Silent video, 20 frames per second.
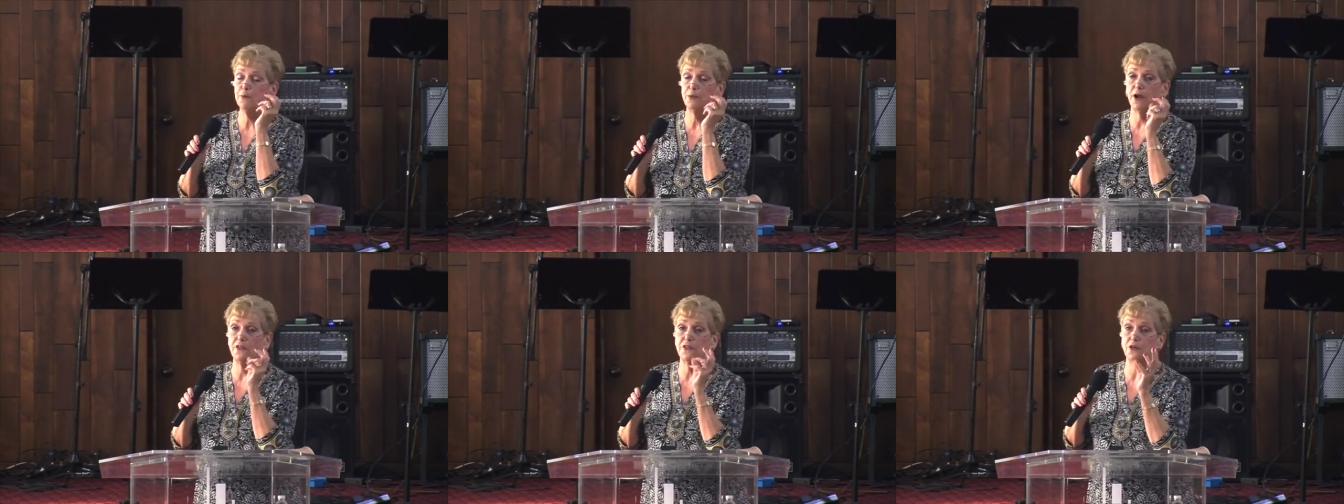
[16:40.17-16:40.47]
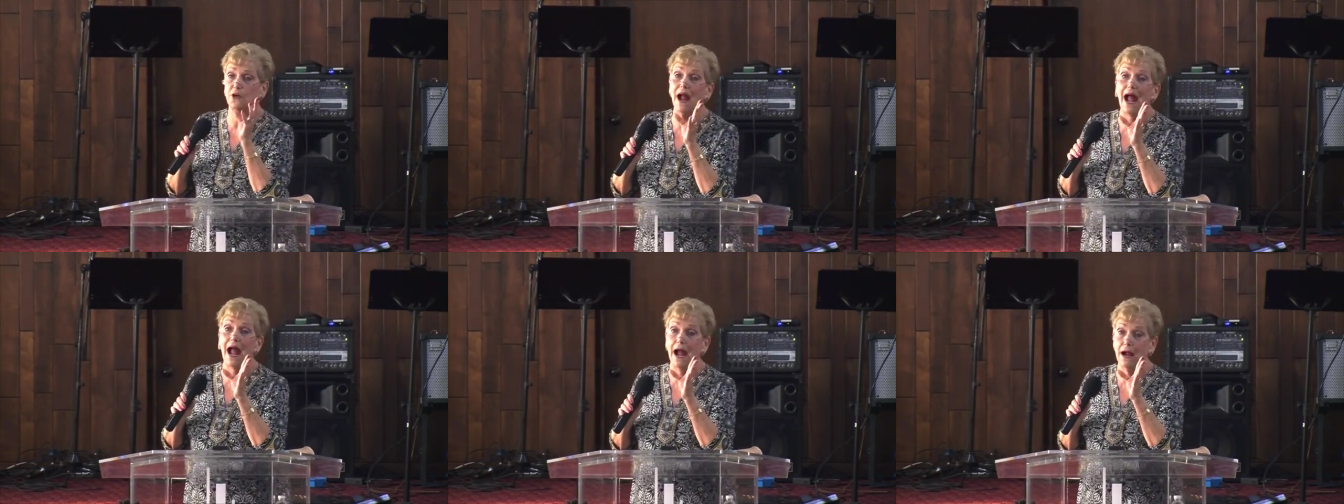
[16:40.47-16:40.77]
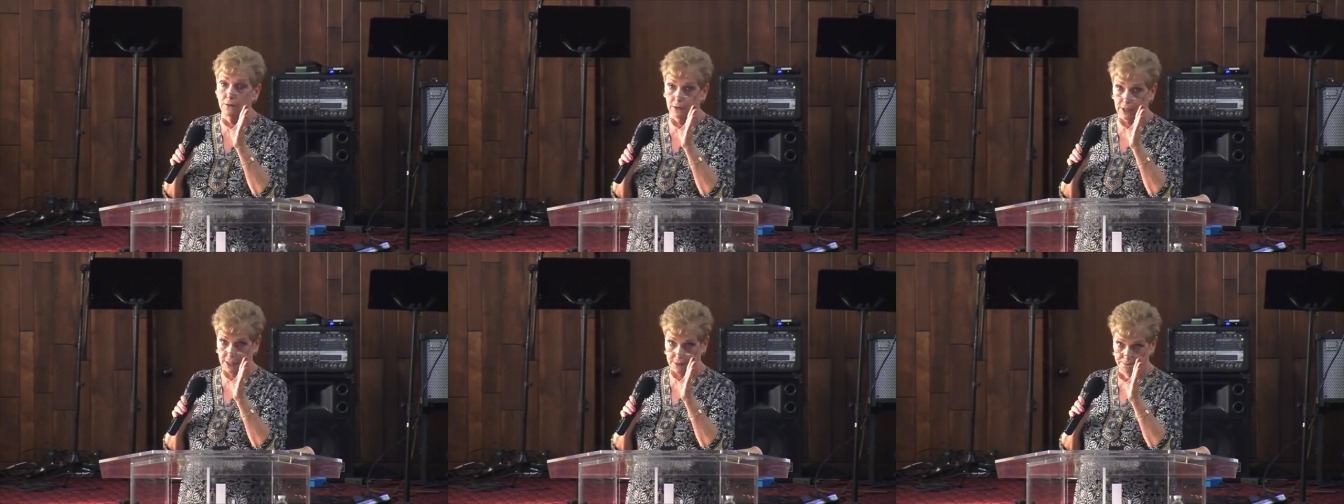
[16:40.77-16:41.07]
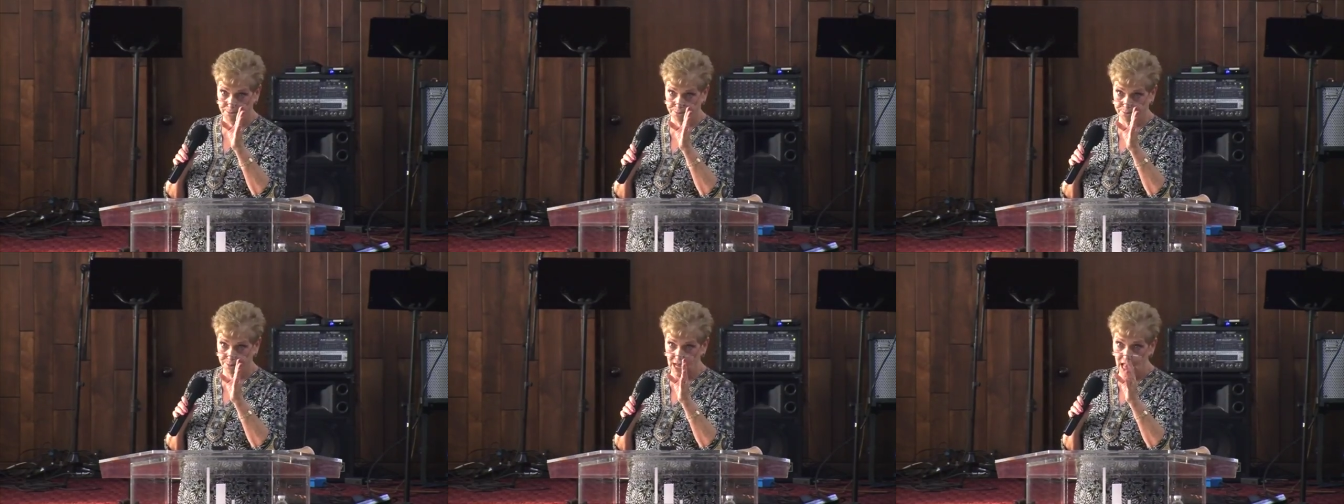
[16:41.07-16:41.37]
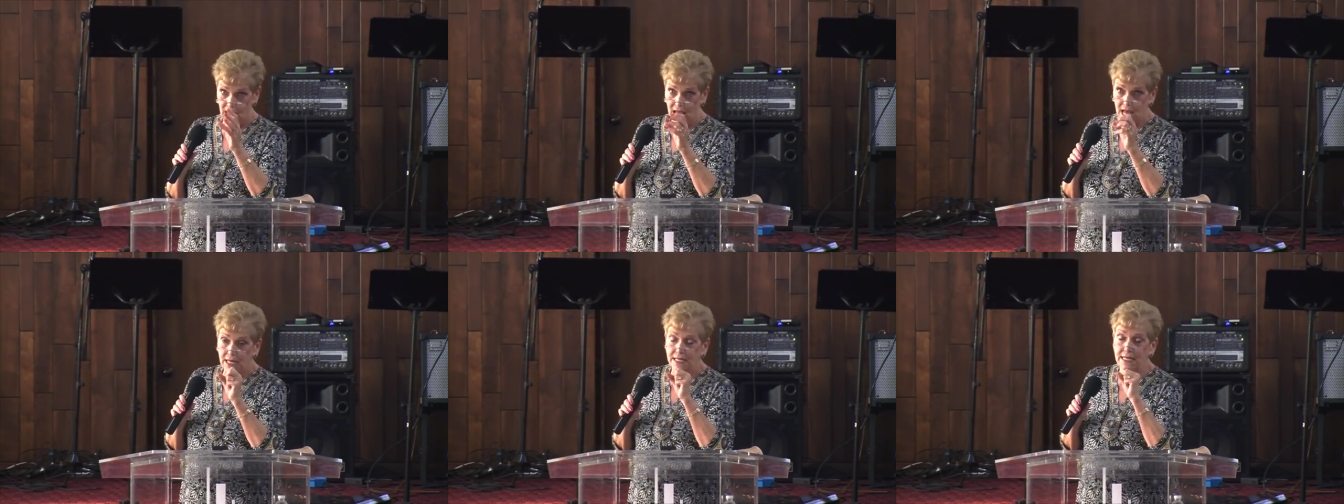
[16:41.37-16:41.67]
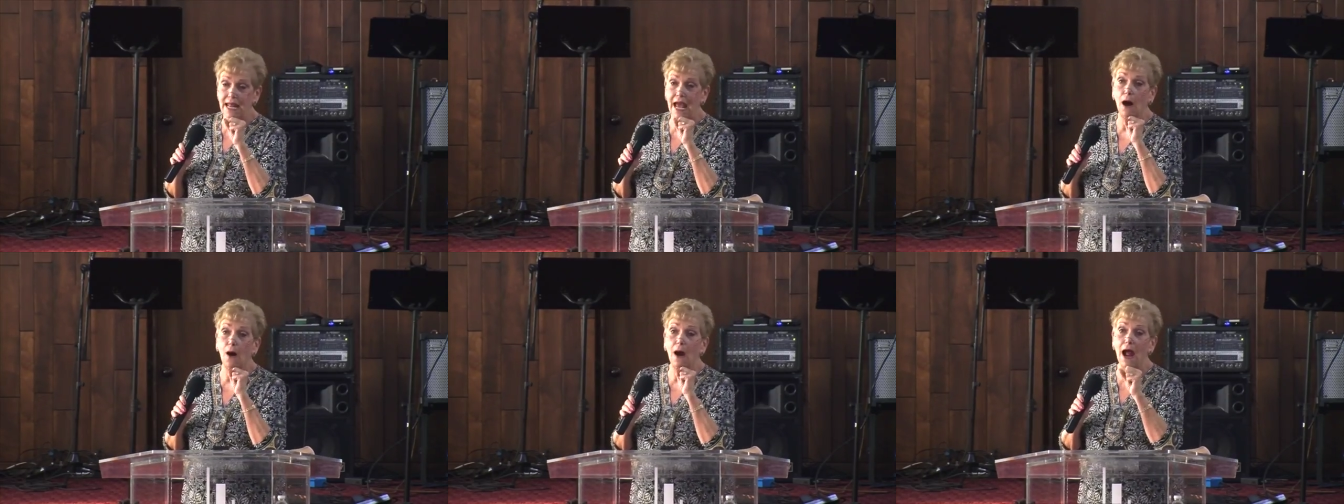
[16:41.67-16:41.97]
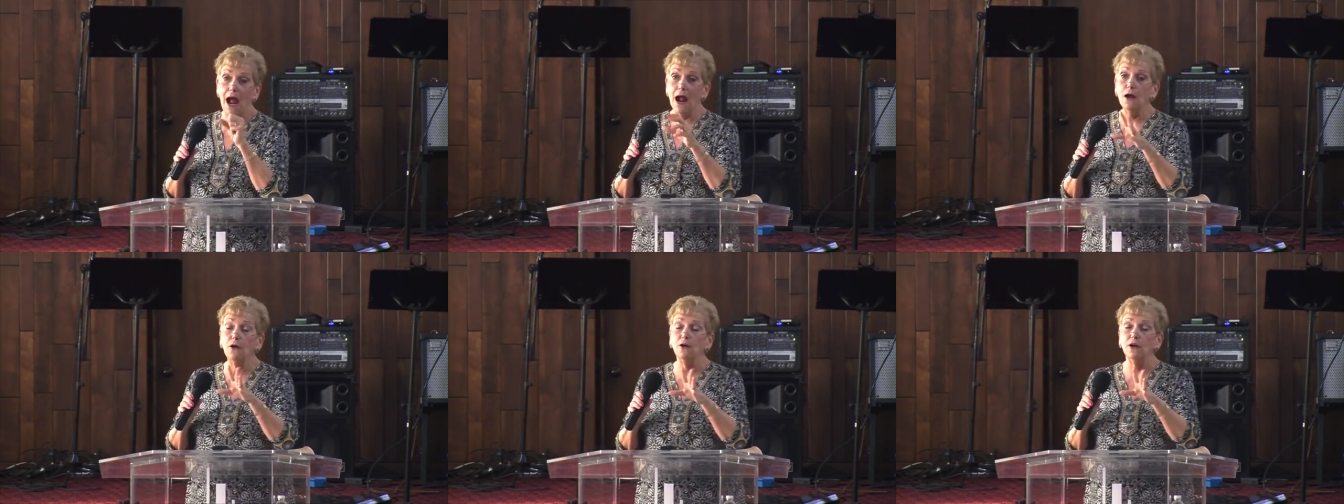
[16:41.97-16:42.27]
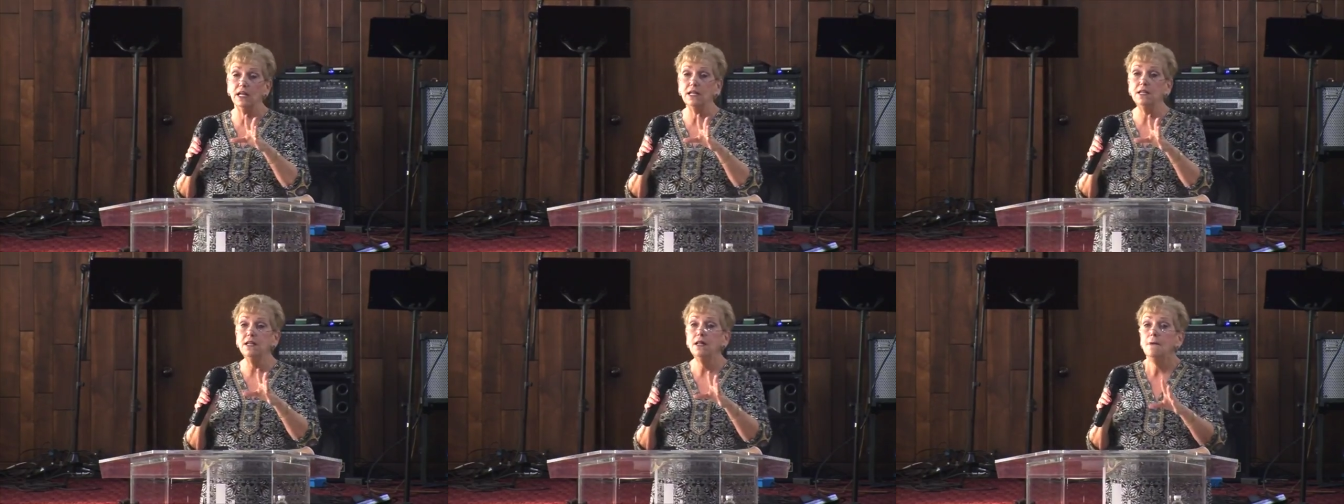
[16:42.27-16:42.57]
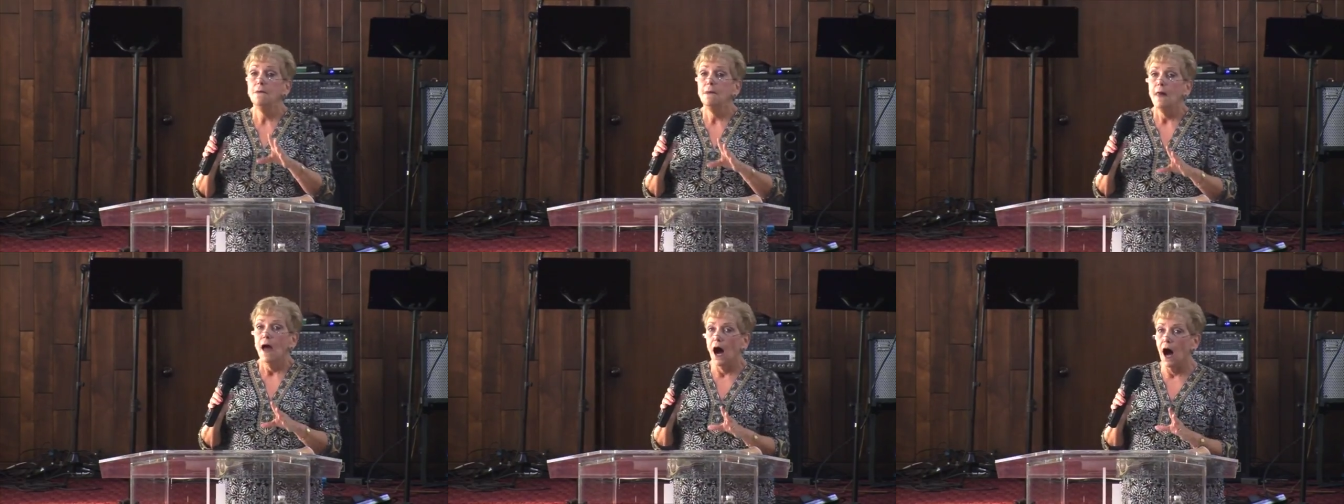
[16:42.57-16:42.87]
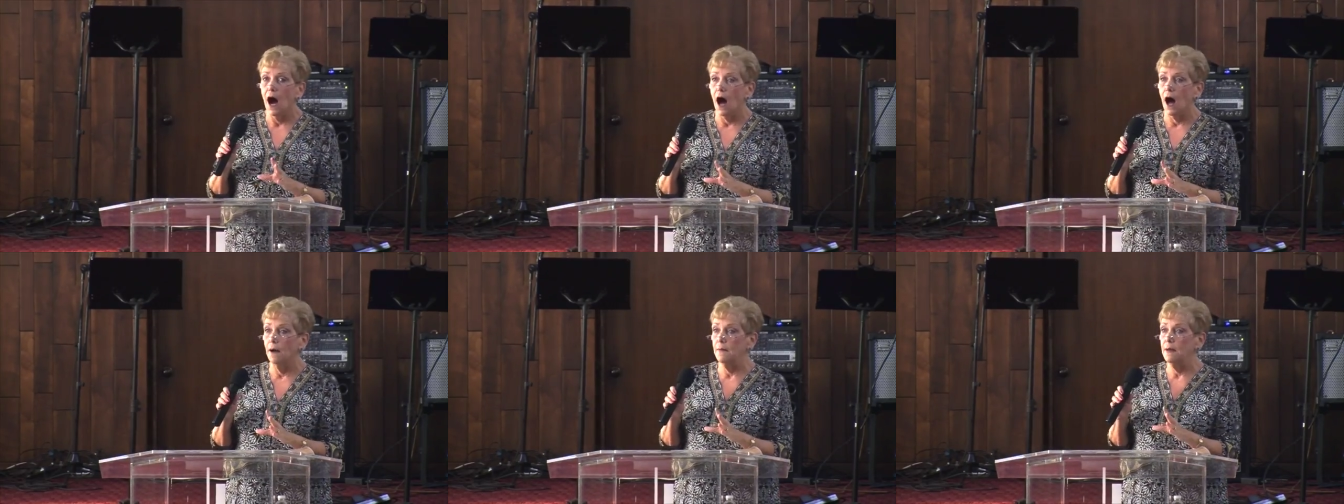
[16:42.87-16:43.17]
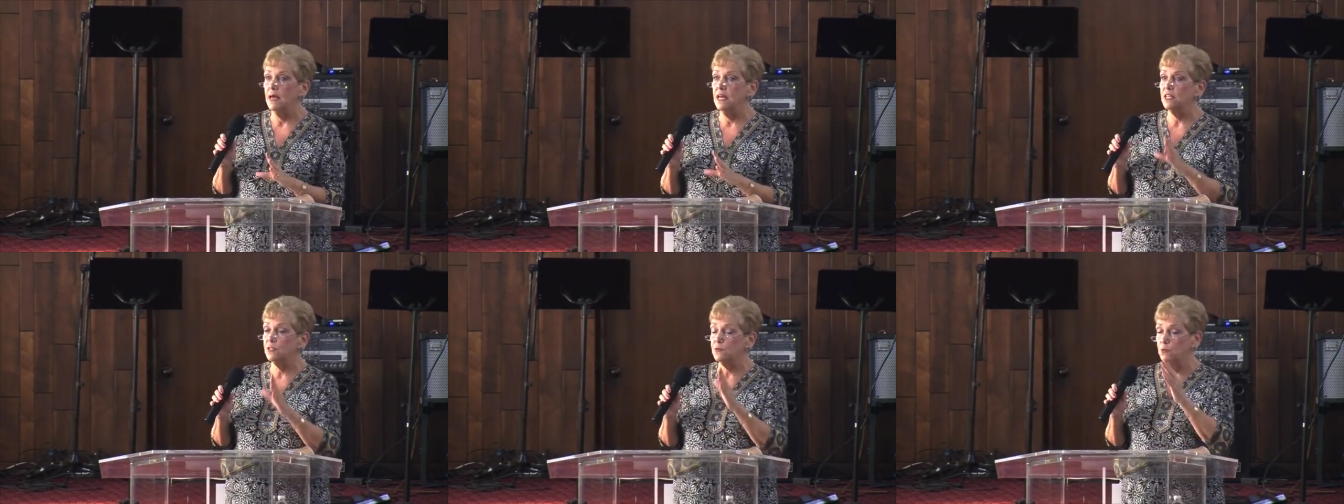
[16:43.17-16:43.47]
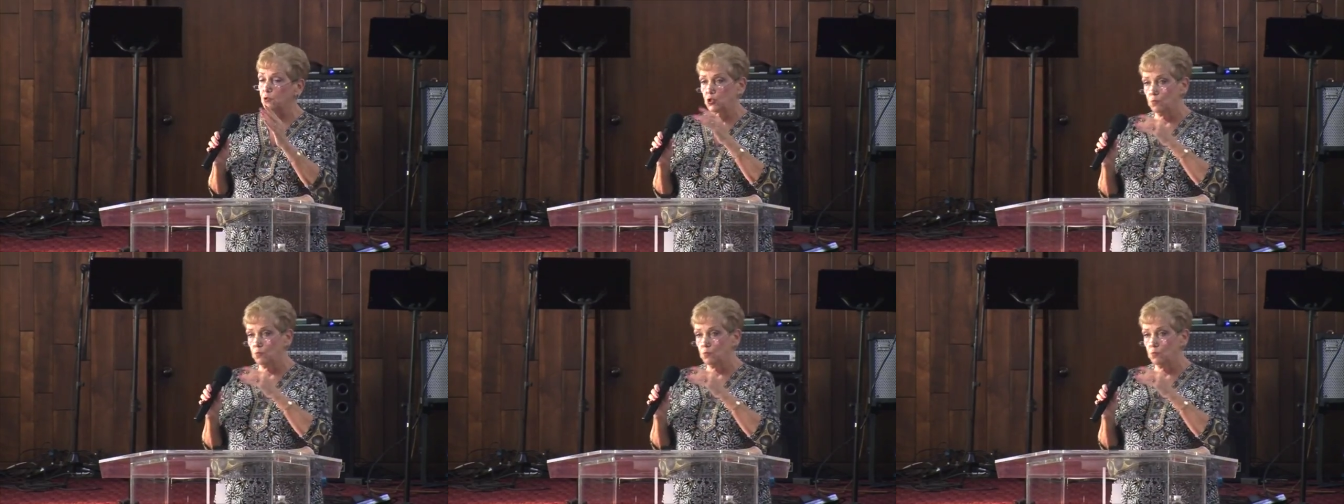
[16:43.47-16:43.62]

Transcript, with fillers: brother Aaron. Now, Aaron uh, is